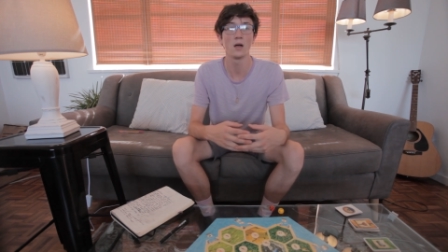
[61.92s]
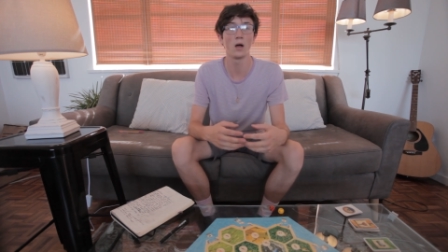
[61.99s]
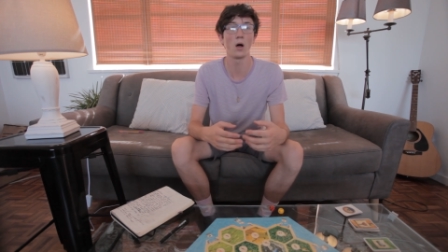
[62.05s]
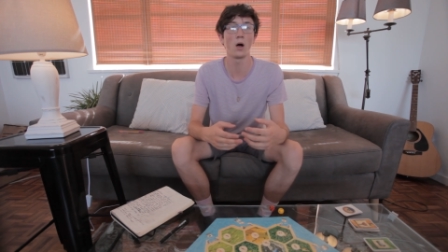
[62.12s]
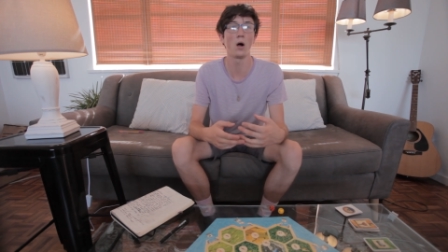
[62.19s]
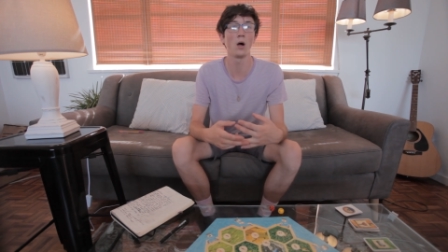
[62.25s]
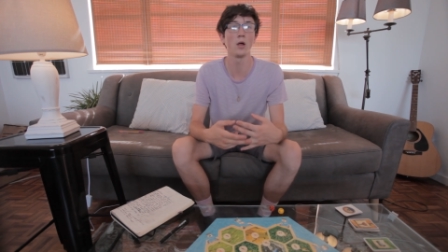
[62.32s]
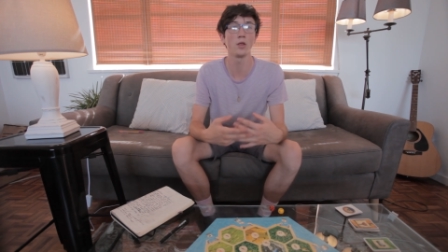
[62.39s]

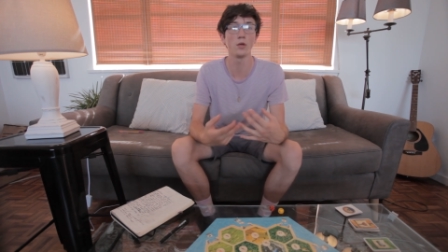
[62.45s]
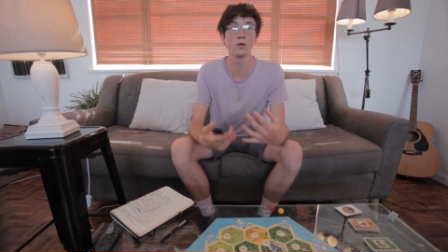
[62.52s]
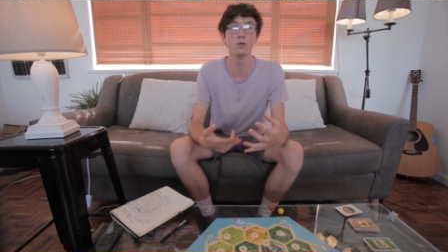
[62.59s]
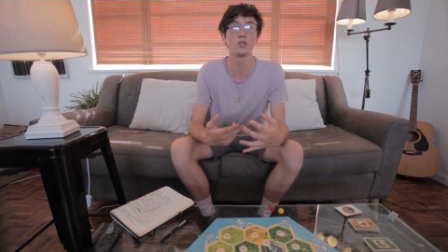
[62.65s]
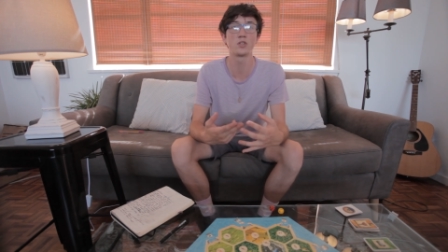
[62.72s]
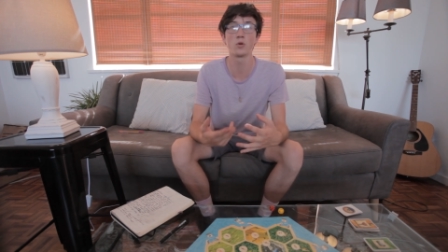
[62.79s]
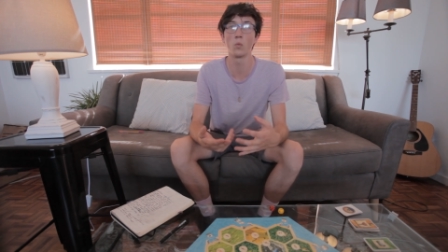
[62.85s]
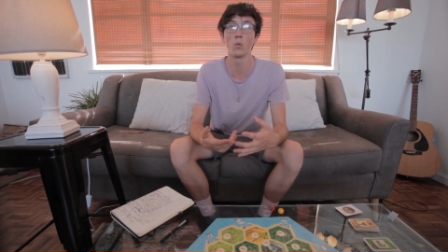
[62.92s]
are
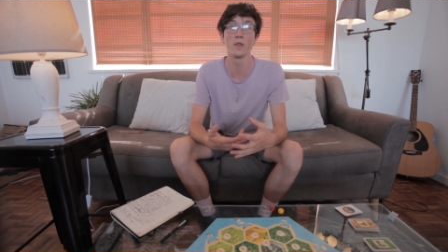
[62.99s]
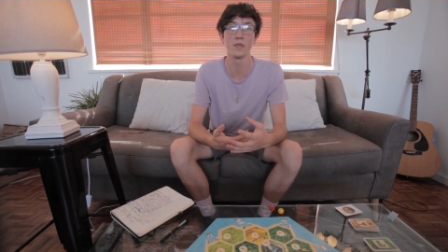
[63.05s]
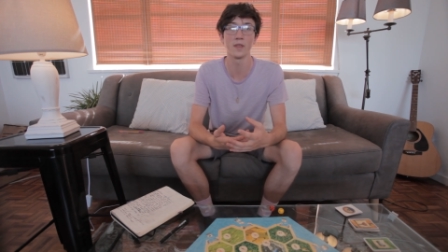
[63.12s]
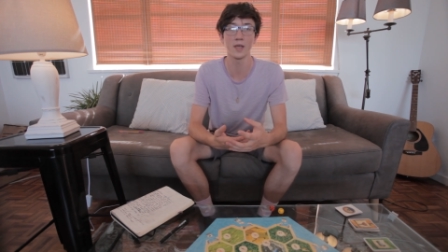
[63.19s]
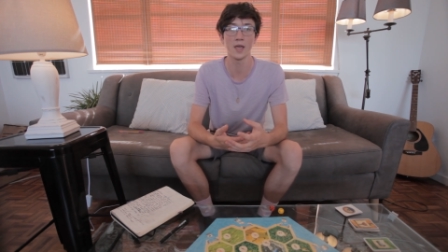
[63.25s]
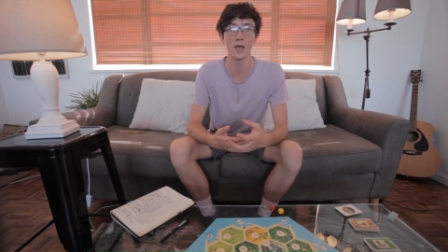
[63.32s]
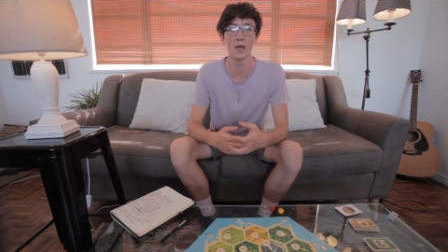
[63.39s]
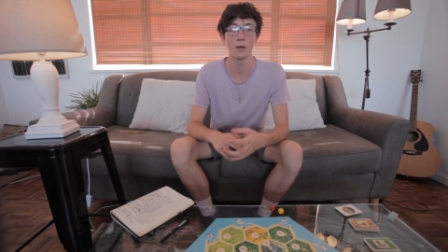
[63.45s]
used to win the
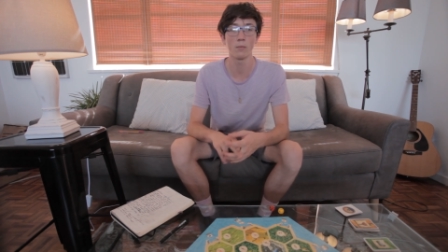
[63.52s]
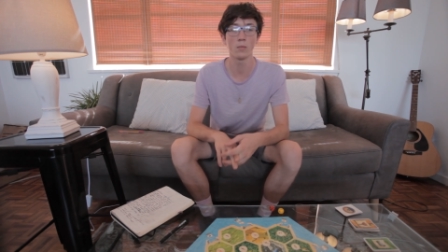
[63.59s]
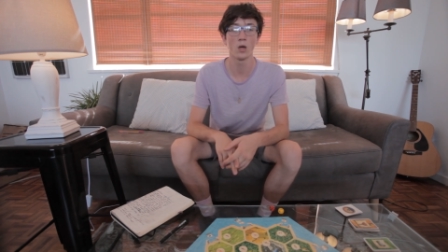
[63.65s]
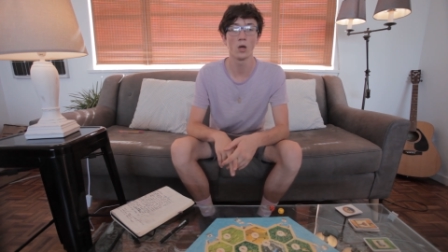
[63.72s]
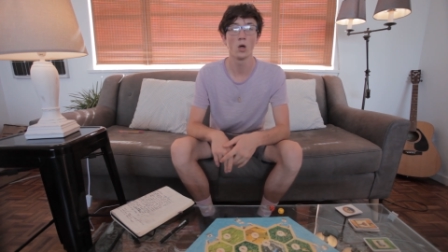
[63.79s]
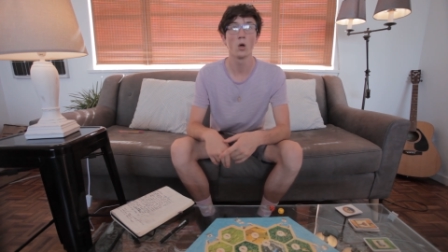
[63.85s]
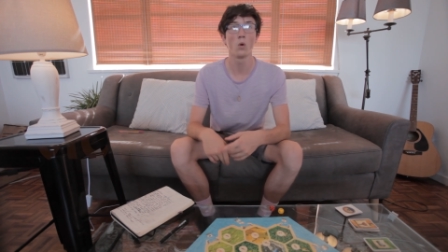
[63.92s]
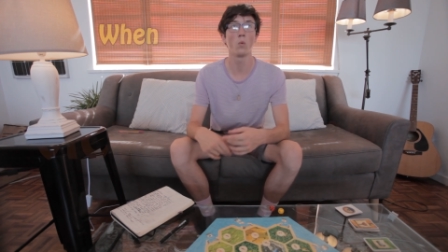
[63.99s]
game.
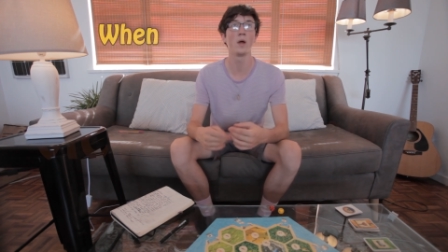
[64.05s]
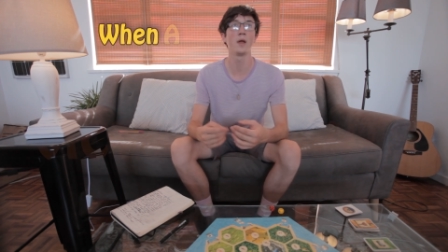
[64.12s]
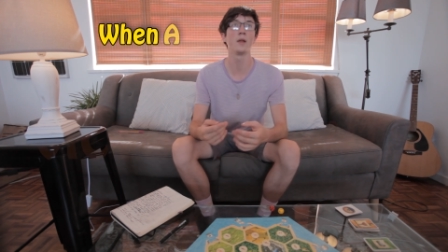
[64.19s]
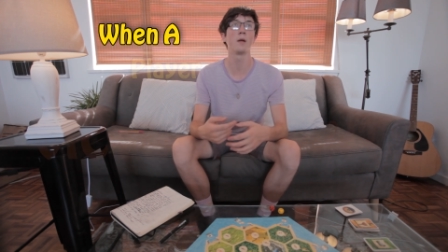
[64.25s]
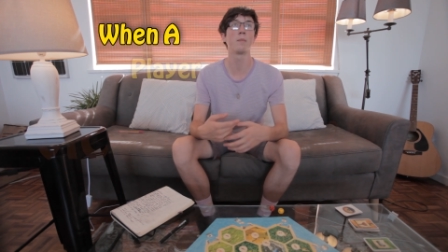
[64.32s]
When a